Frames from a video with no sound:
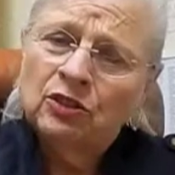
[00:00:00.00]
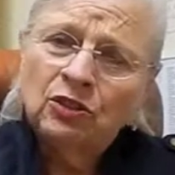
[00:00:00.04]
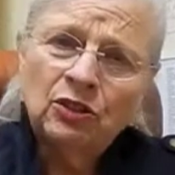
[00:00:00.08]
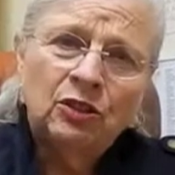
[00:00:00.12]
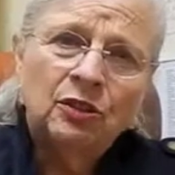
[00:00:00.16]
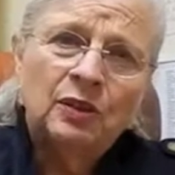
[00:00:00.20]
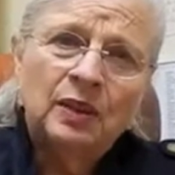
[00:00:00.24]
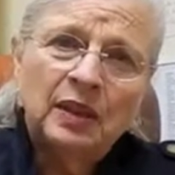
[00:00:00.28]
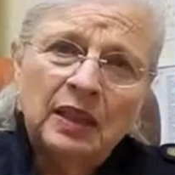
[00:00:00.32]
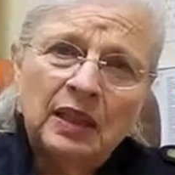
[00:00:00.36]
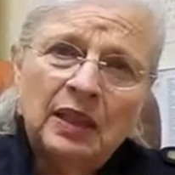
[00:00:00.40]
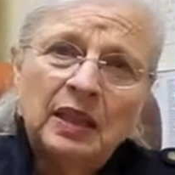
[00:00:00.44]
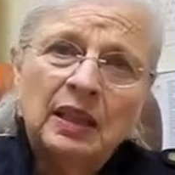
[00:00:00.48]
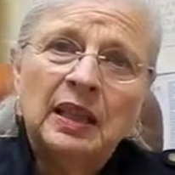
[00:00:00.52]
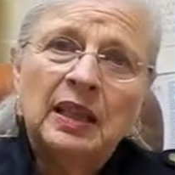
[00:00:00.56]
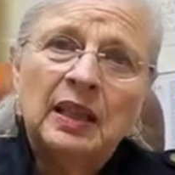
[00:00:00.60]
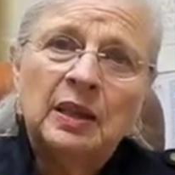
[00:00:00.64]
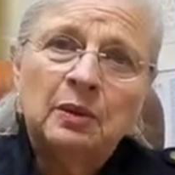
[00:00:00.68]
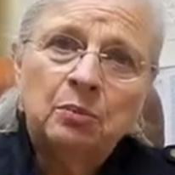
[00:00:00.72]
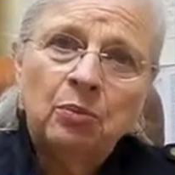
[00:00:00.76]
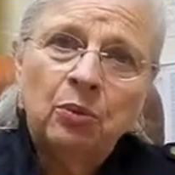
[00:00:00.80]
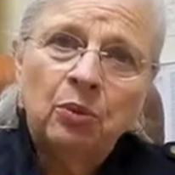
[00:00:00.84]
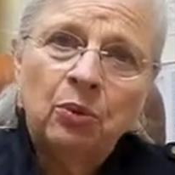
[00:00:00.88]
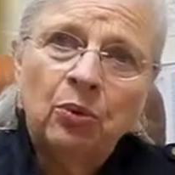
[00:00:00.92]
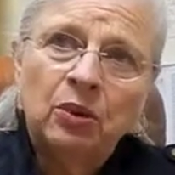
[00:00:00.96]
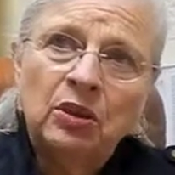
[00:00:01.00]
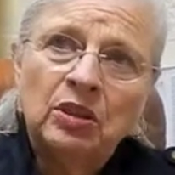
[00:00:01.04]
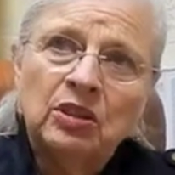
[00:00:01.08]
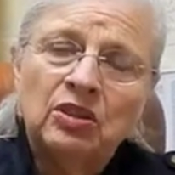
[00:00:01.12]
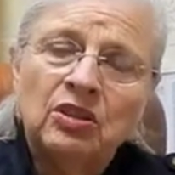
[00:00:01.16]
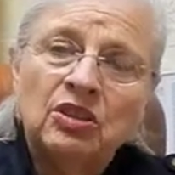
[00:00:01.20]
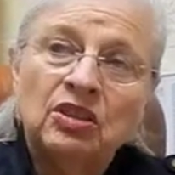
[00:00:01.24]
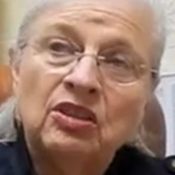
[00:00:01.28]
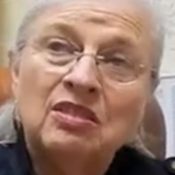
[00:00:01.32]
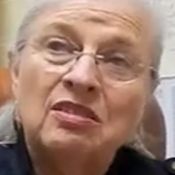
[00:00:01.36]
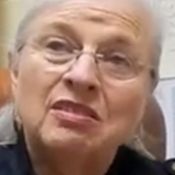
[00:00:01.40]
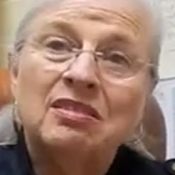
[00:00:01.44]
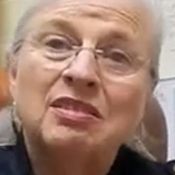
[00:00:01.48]
critically important
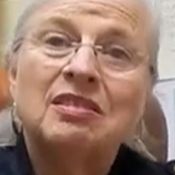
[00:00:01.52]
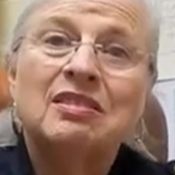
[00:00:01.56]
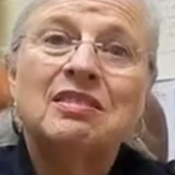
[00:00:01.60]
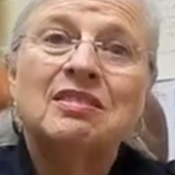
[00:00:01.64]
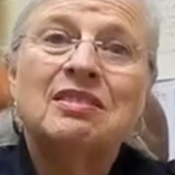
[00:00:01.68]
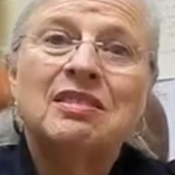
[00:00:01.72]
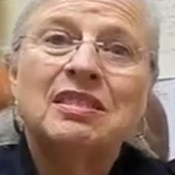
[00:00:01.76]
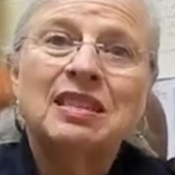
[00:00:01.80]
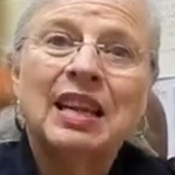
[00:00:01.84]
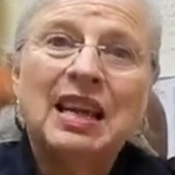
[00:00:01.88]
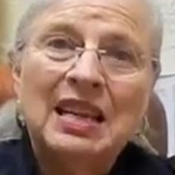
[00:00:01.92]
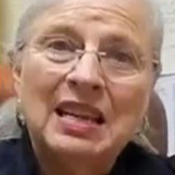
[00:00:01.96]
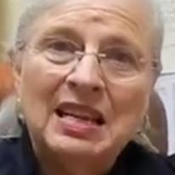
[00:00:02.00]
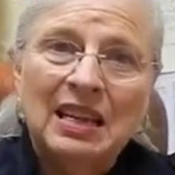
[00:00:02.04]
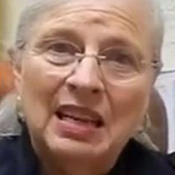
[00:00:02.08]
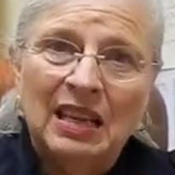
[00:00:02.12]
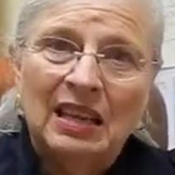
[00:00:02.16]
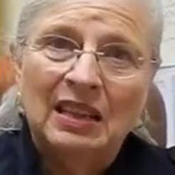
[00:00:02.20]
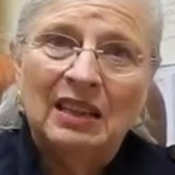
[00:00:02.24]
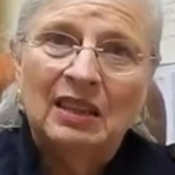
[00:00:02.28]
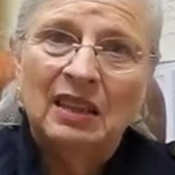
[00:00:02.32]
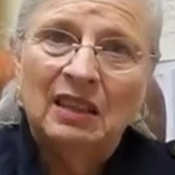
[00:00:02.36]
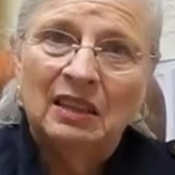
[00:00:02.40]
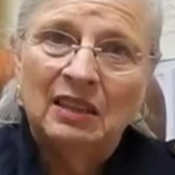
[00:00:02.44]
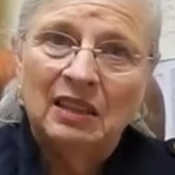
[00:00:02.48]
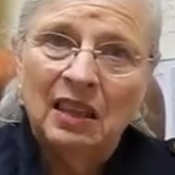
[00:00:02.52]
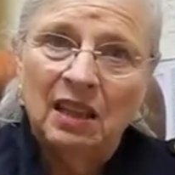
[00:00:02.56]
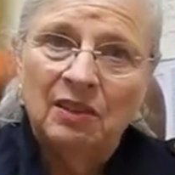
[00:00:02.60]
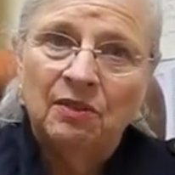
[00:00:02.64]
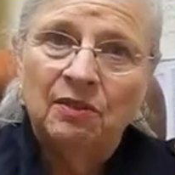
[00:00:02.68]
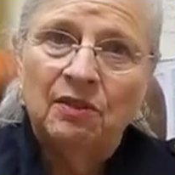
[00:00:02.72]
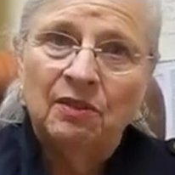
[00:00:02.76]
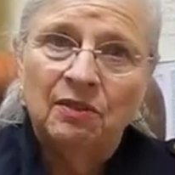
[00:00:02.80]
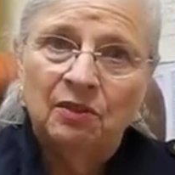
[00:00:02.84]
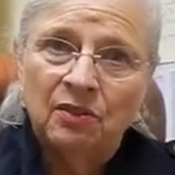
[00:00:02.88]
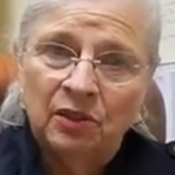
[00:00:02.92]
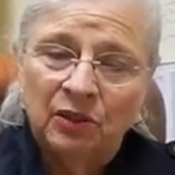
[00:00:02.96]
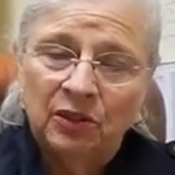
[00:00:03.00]
to sustaining the
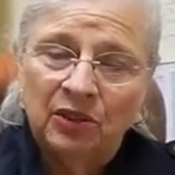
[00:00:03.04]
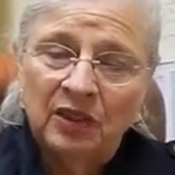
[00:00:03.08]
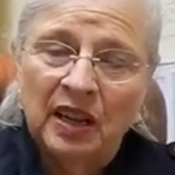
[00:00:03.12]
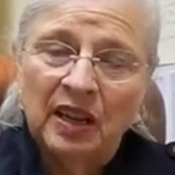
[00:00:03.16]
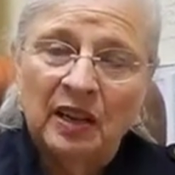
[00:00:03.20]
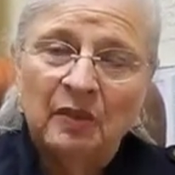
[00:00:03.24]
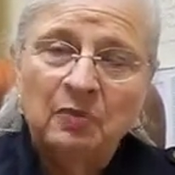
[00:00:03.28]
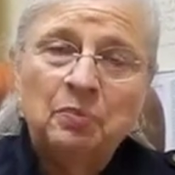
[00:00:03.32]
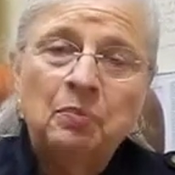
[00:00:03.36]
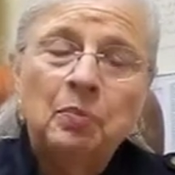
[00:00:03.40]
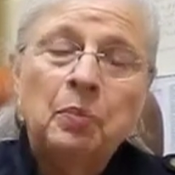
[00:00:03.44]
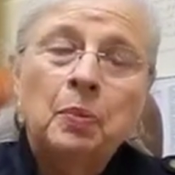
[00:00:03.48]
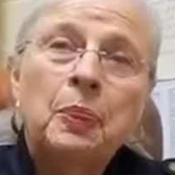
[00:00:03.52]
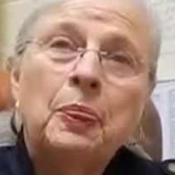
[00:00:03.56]
love of learning,